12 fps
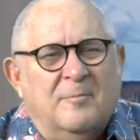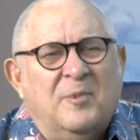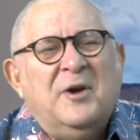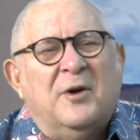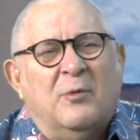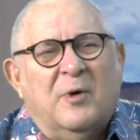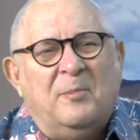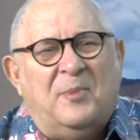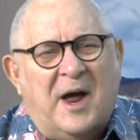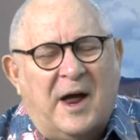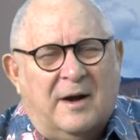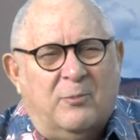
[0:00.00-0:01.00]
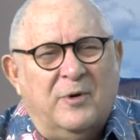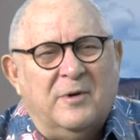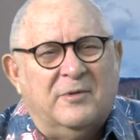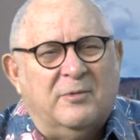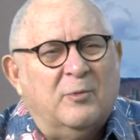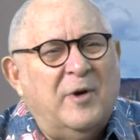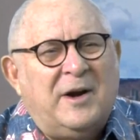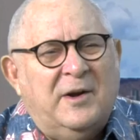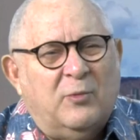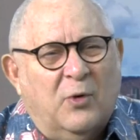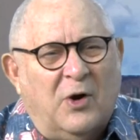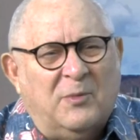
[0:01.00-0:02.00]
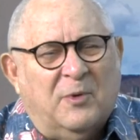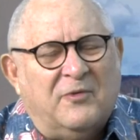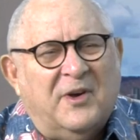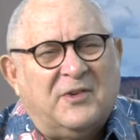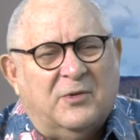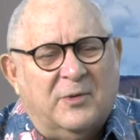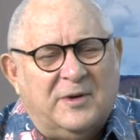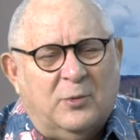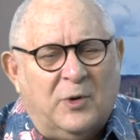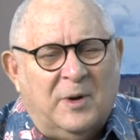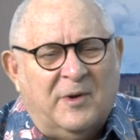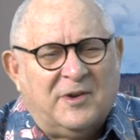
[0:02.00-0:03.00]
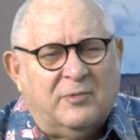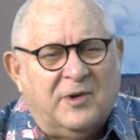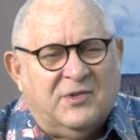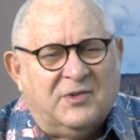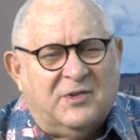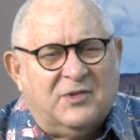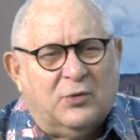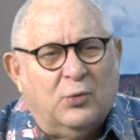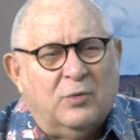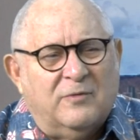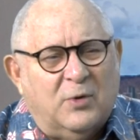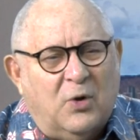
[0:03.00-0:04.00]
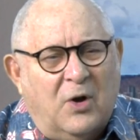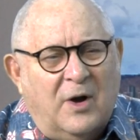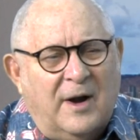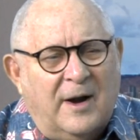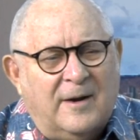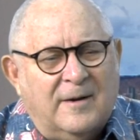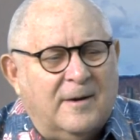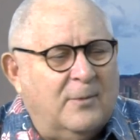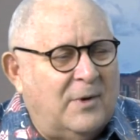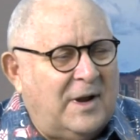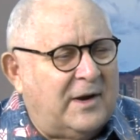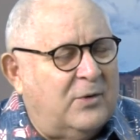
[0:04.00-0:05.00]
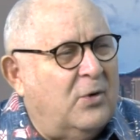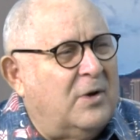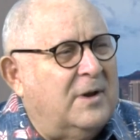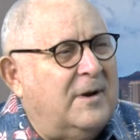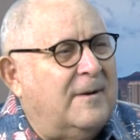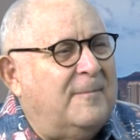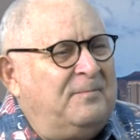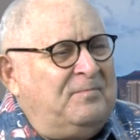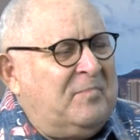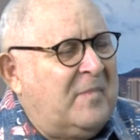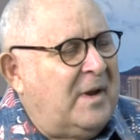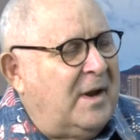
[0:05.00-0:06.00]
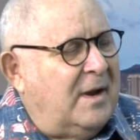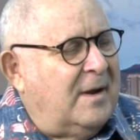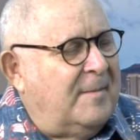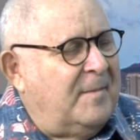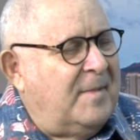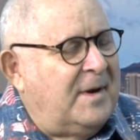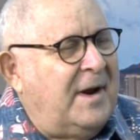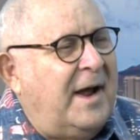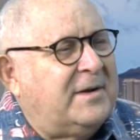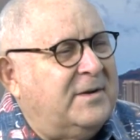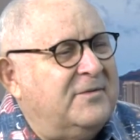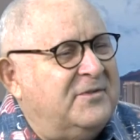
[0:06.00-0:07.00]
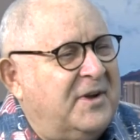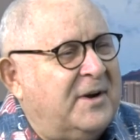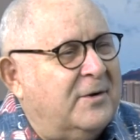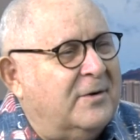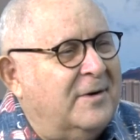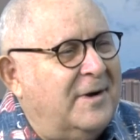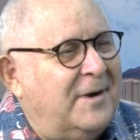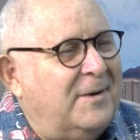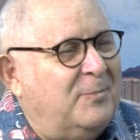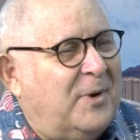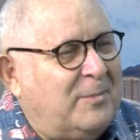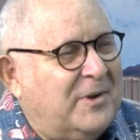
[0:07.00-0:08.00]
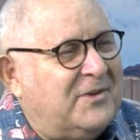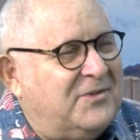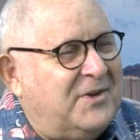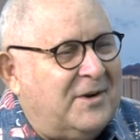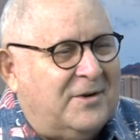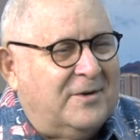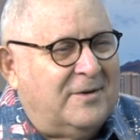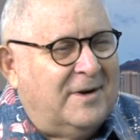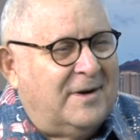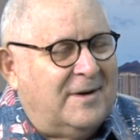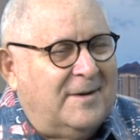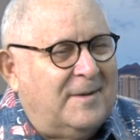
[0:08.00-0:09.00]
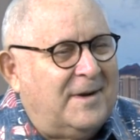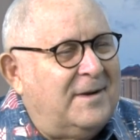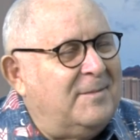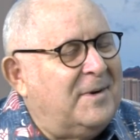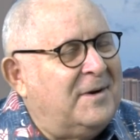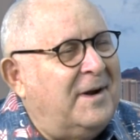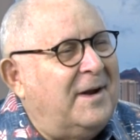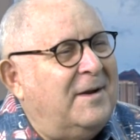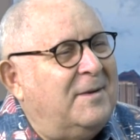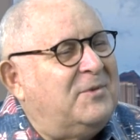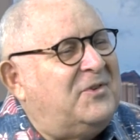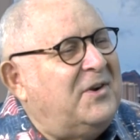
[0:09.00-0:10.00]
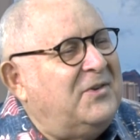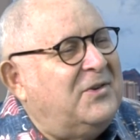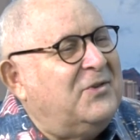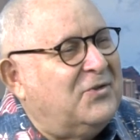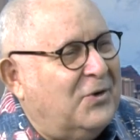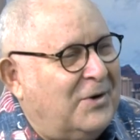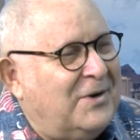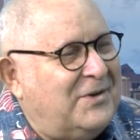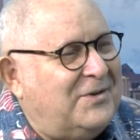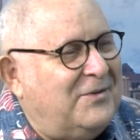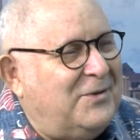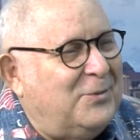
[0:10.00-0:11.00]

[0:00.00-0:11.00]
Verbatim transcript: Bingo, we're back. We're with Randy Roth, professor at the William S. Richardson School of Law, and uh, what I call it, a, um, an active thinker, a public thinker, uh, a, a, citizen journalist, if you